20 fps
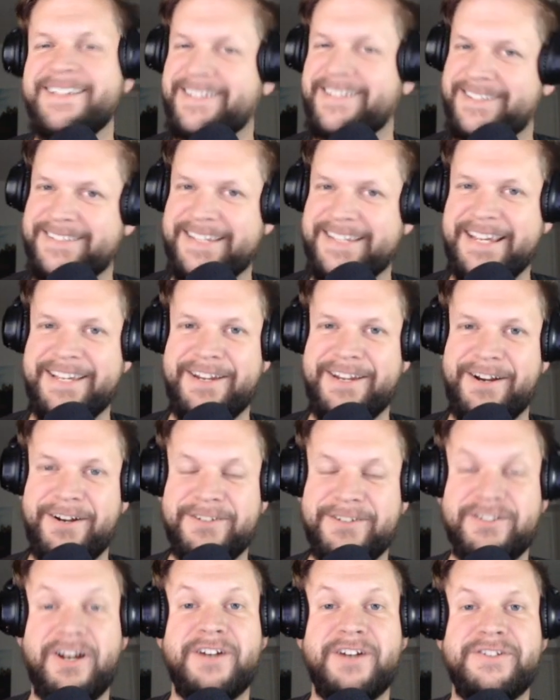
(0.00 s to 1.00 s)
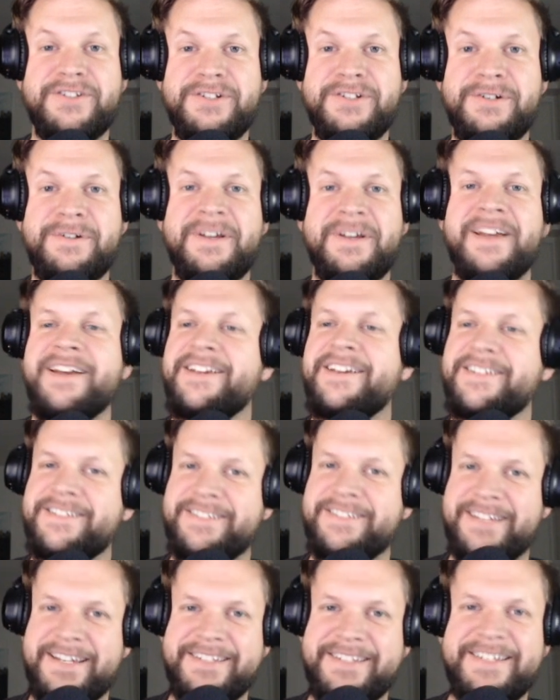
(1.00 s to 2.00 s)
take care, talk soon,
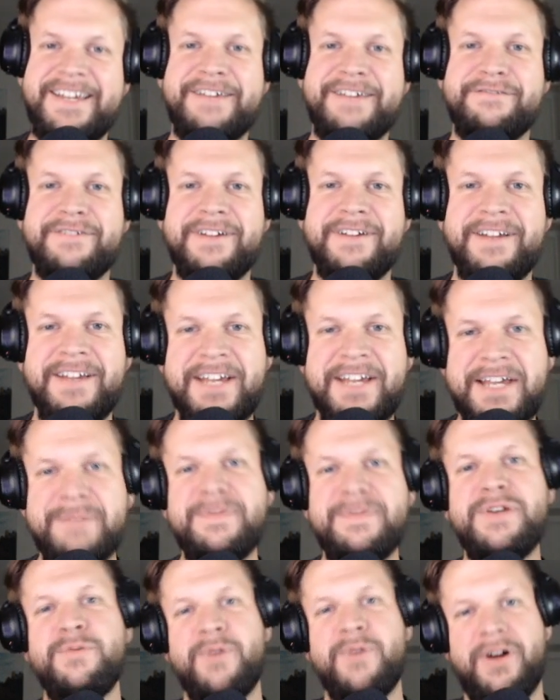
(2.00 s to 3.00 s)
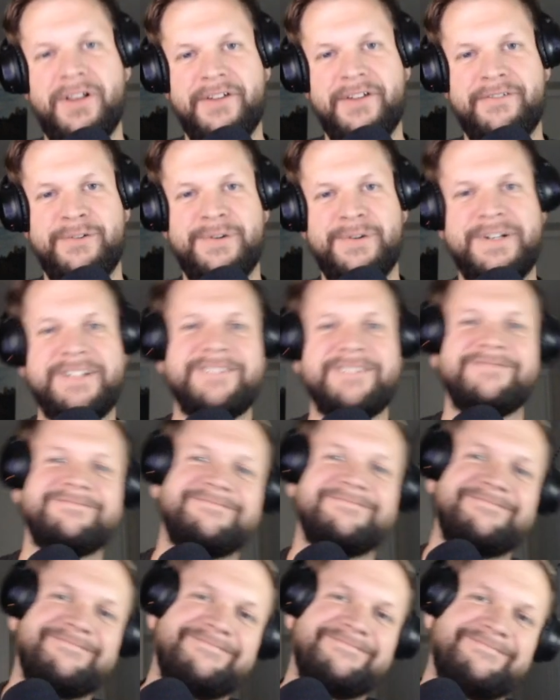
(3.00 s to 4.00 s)
stay safe, be well everyone.
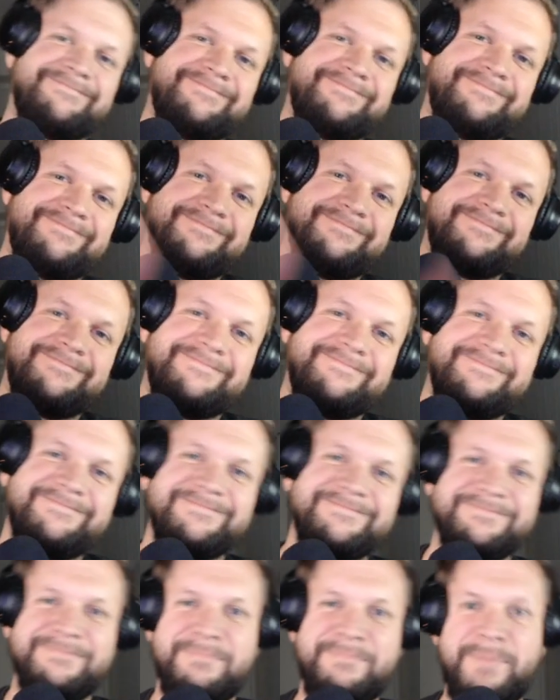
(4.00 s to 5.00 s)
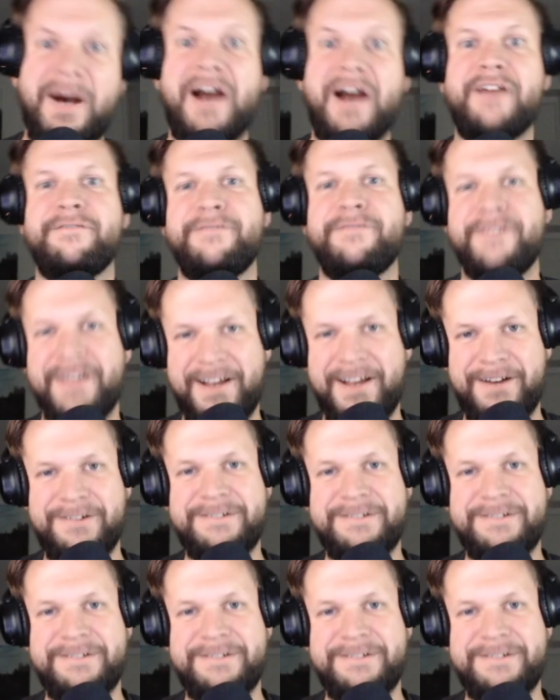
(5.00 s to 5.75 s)
Bye for now.